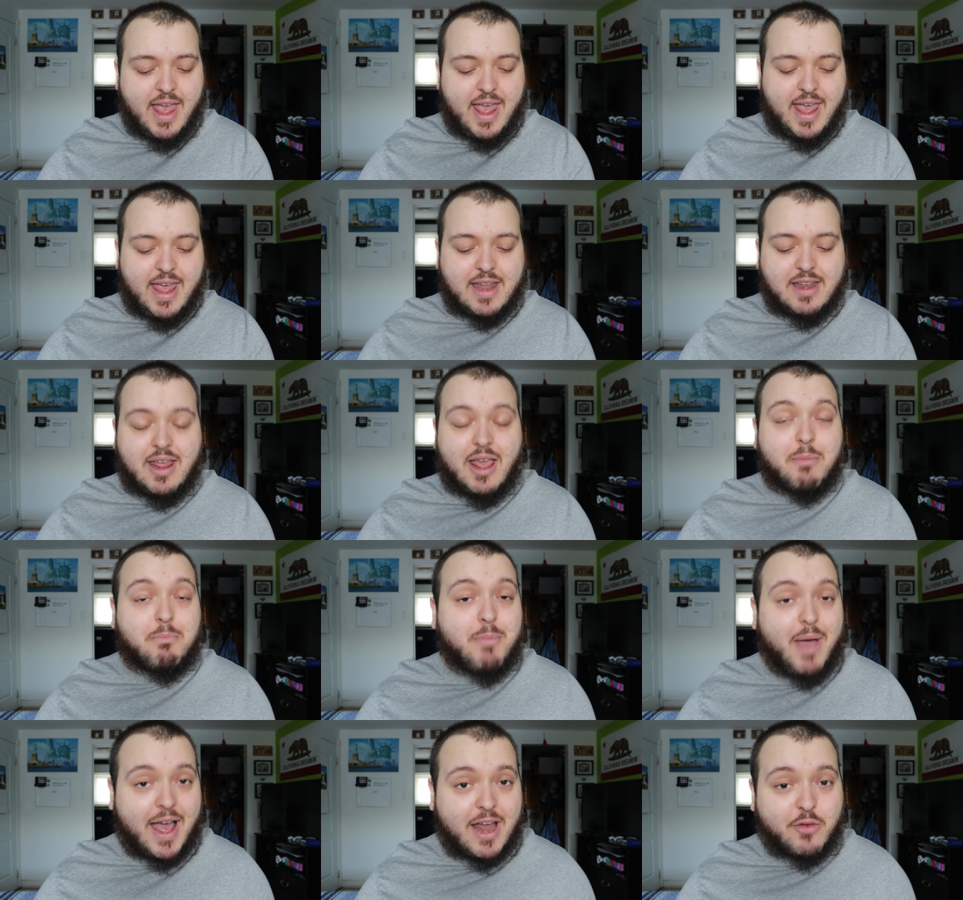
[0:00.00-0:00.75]
and
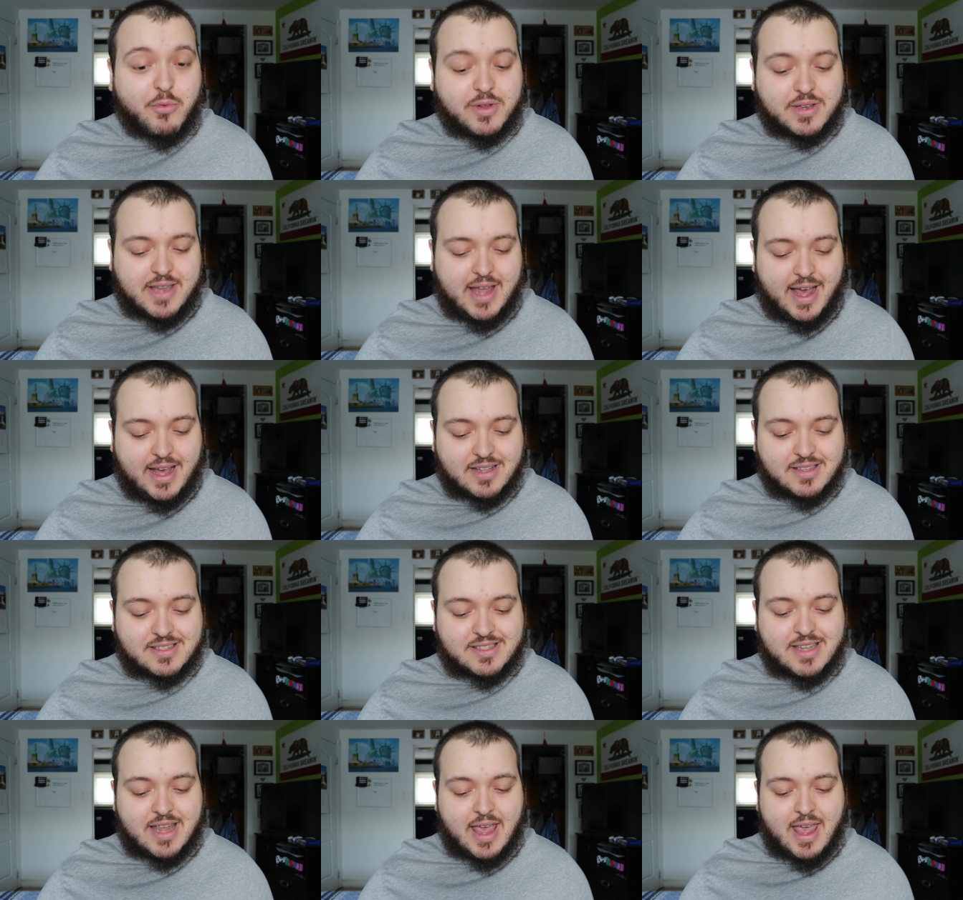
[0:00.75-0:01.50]
a battery
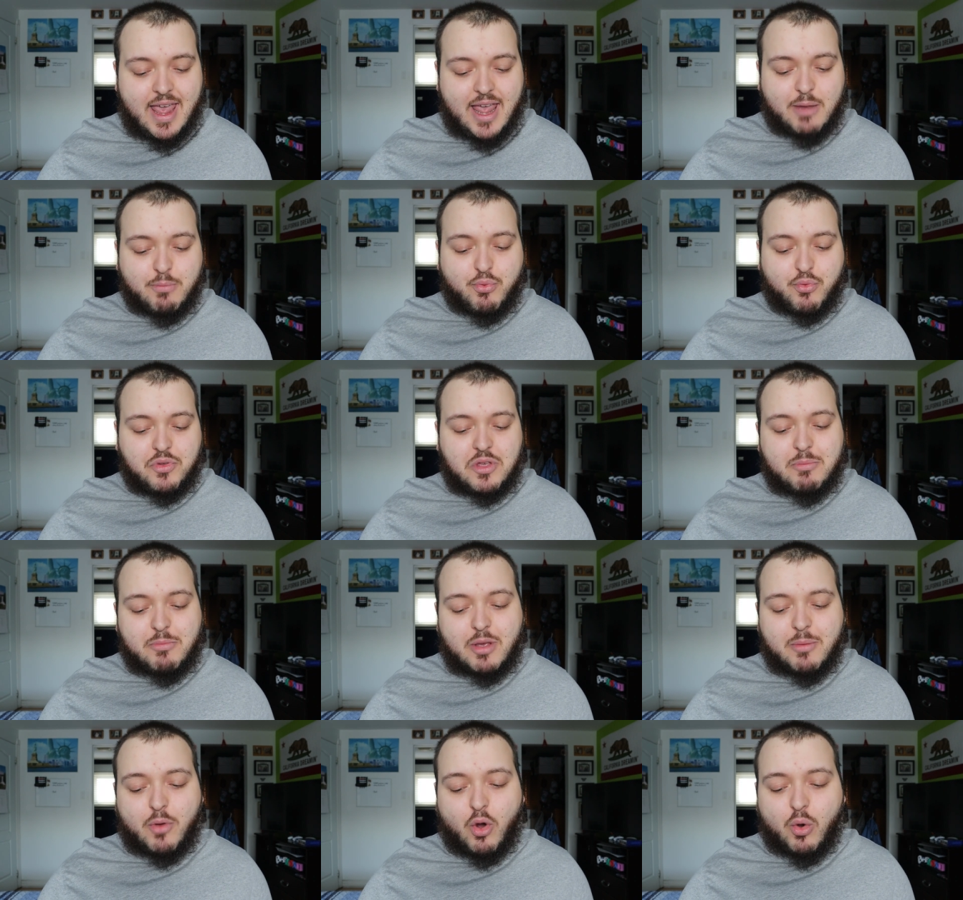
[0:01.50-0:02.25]
test, and
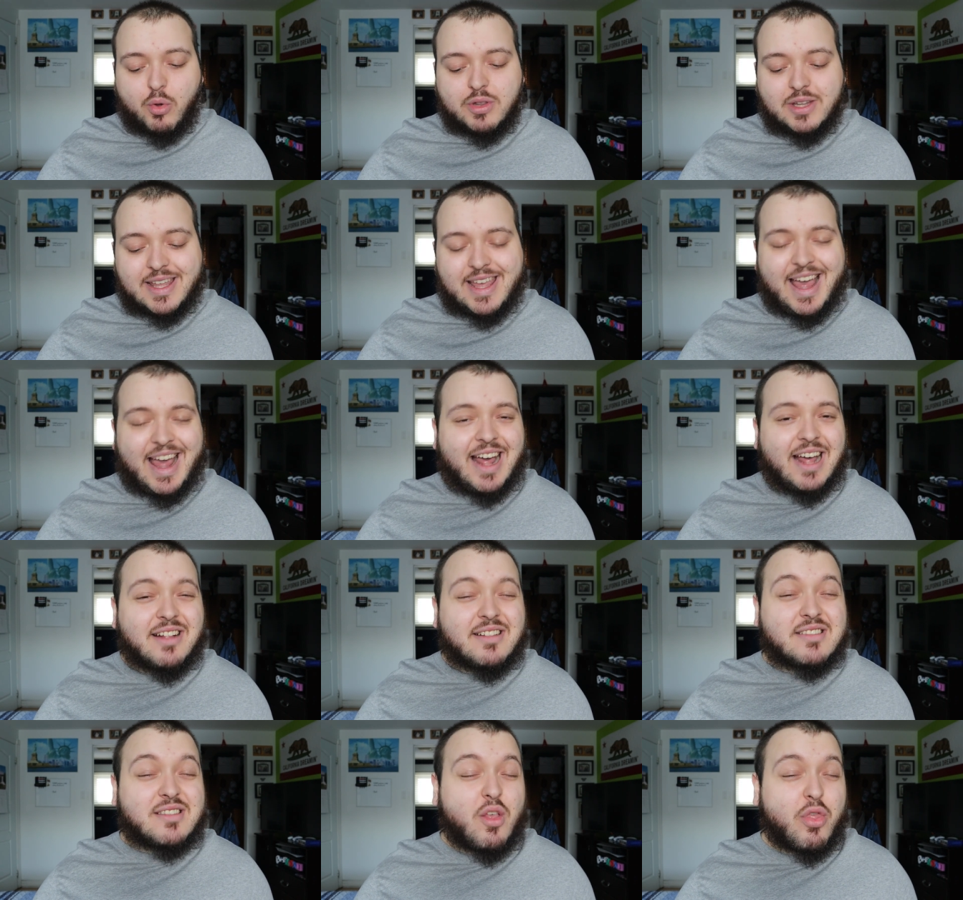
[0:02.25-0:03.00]
premium only
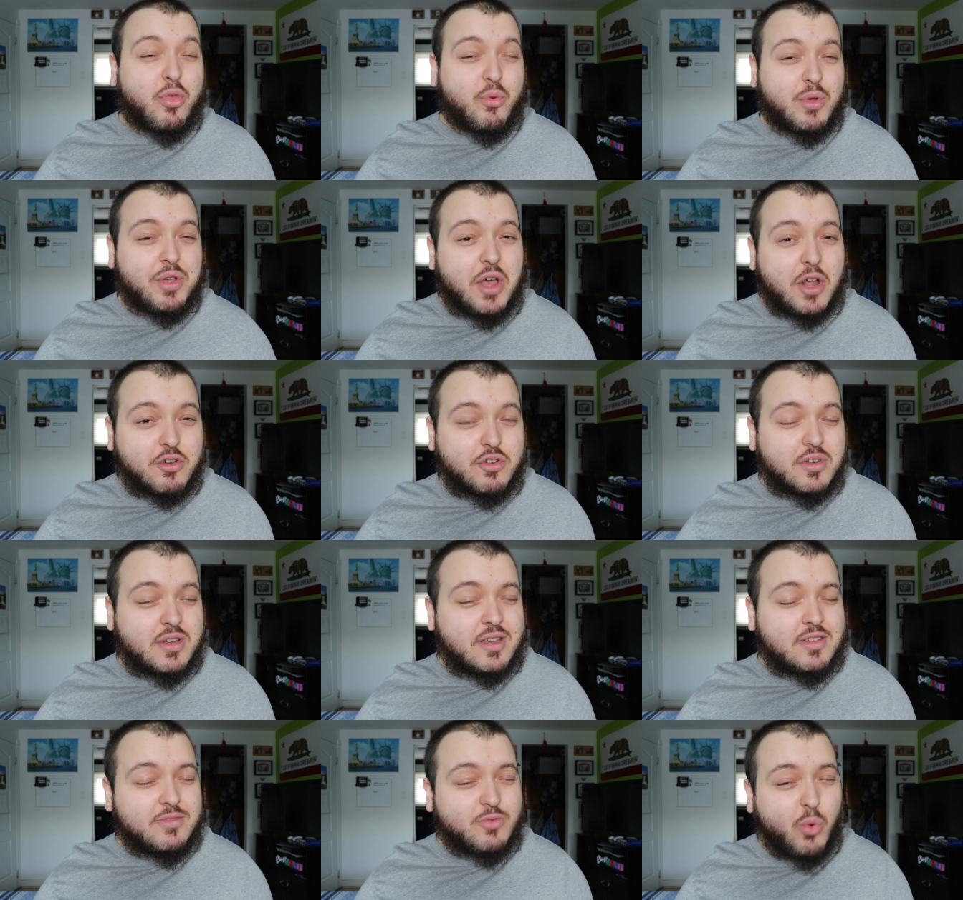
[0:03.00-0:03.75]
adds
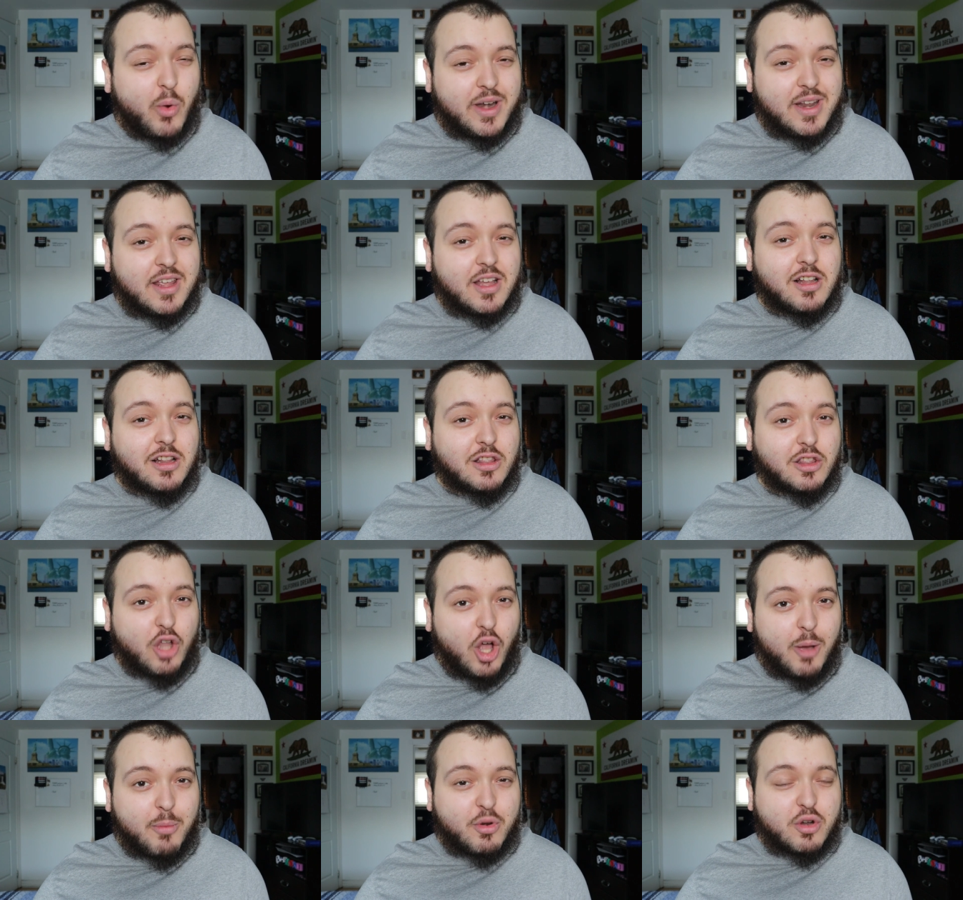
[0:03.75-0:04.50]
320
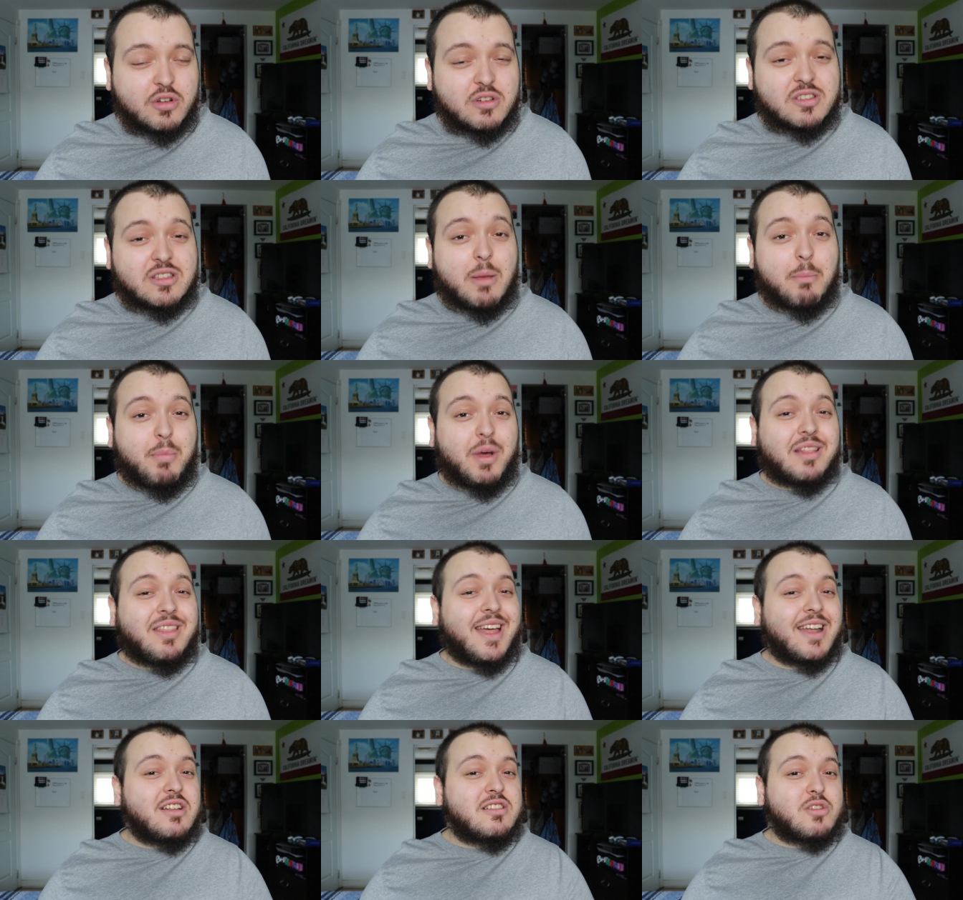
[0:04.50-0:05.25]
kilometers,
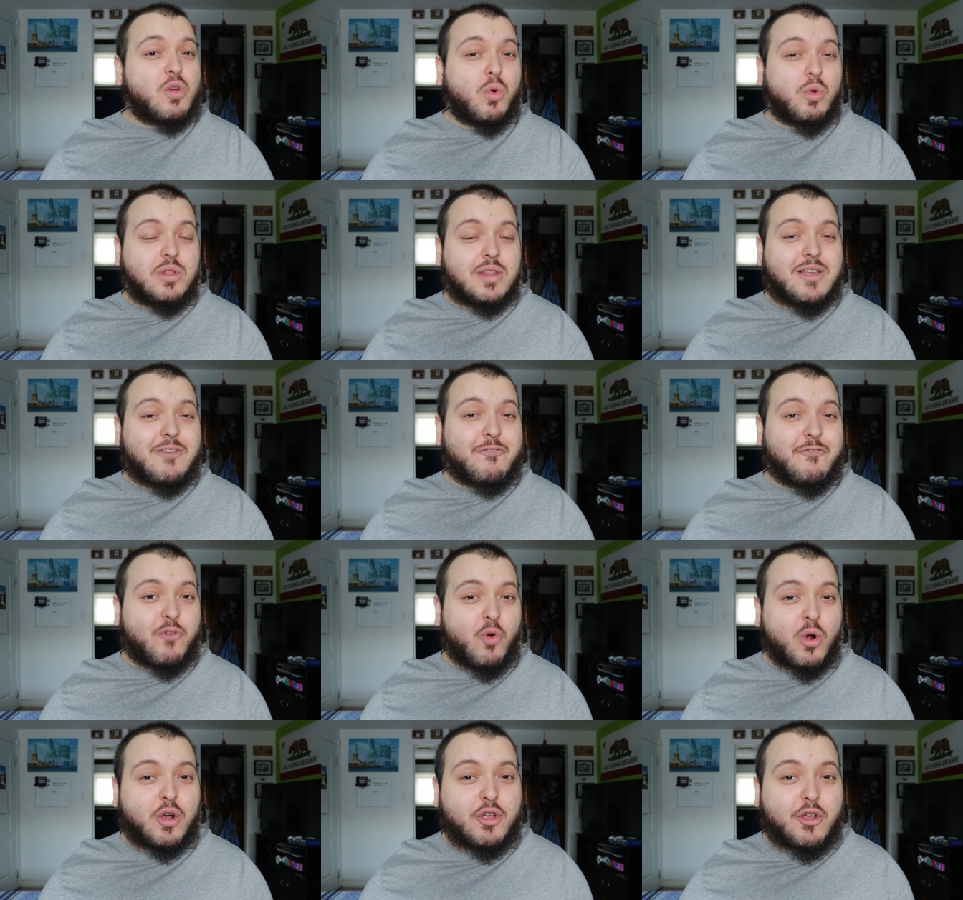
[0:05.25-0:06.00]
but that is only
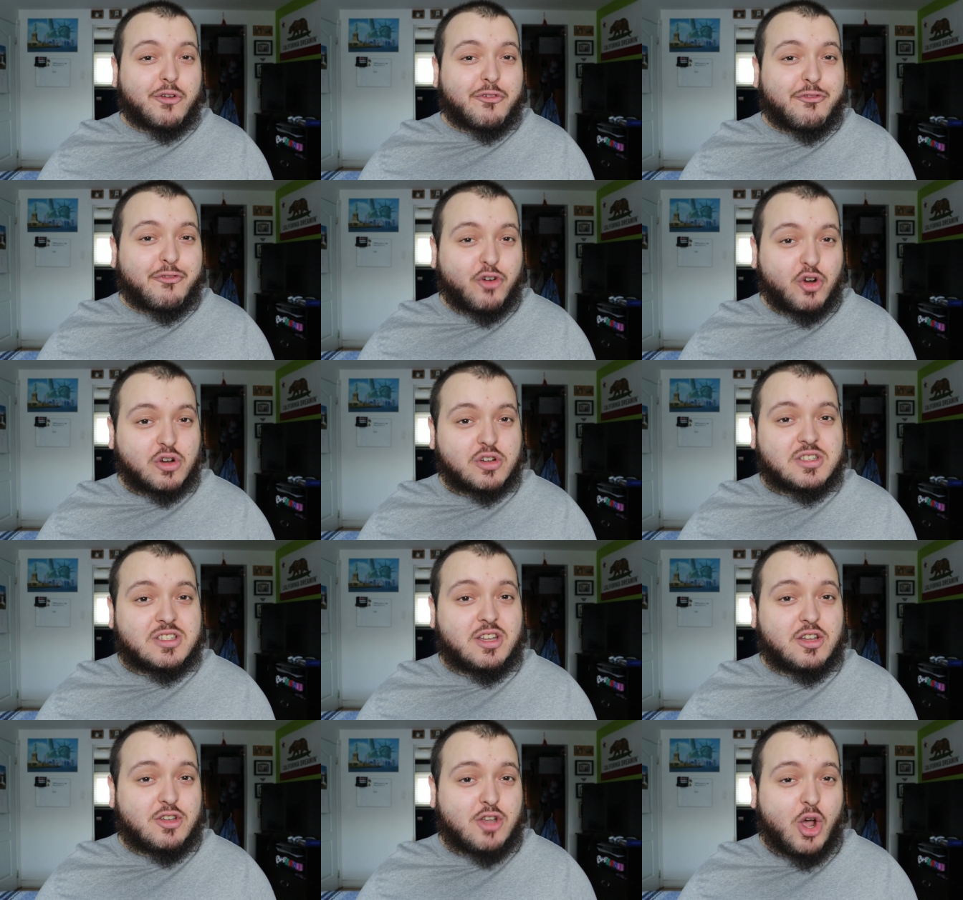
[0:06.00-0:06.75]
for your
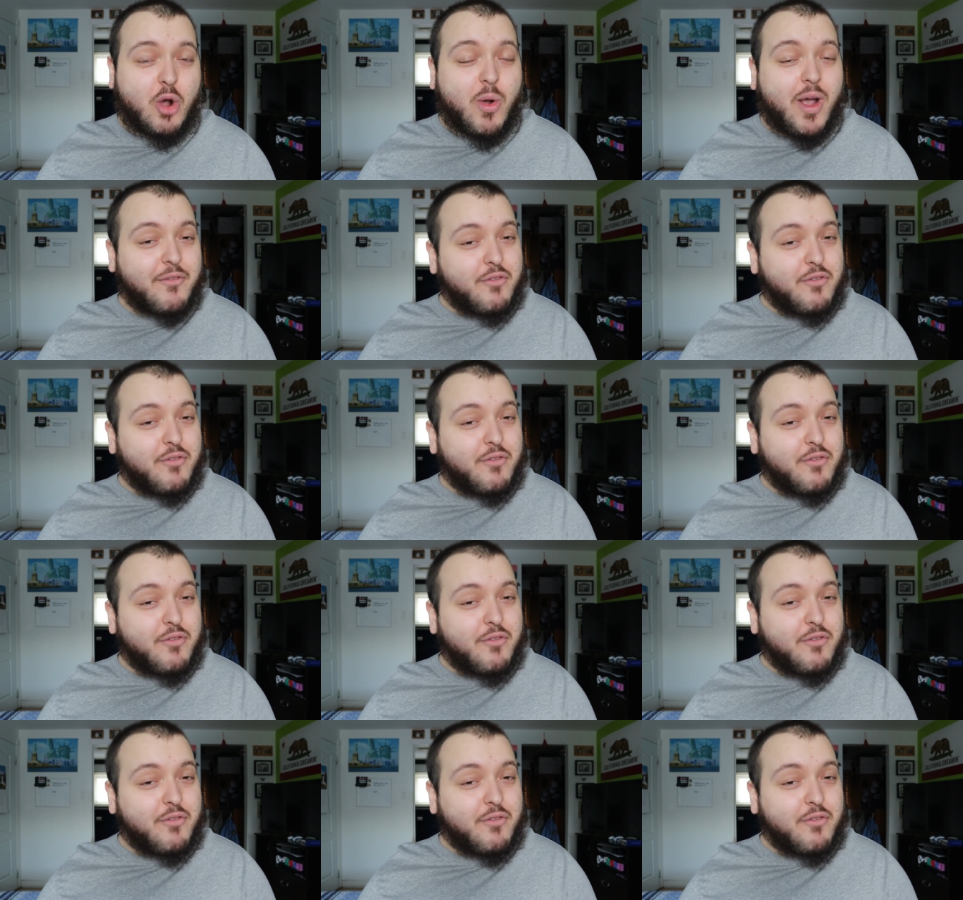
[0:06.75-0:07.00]
first tow.